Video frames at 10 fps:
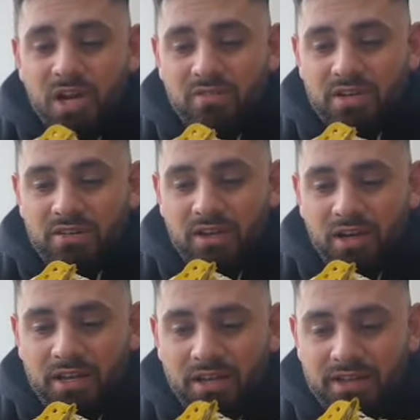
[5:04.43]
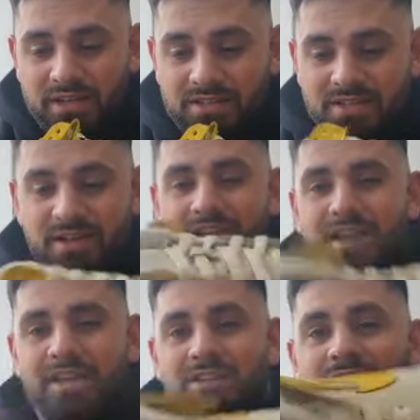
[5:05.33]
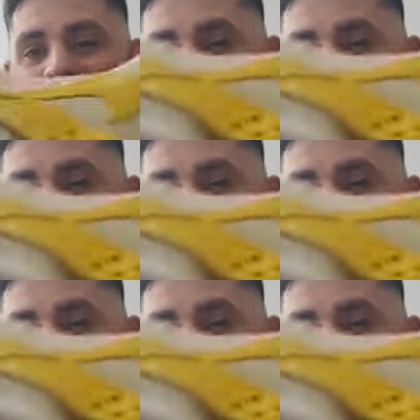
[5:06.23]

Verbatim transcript: I really really like it. And then the side again,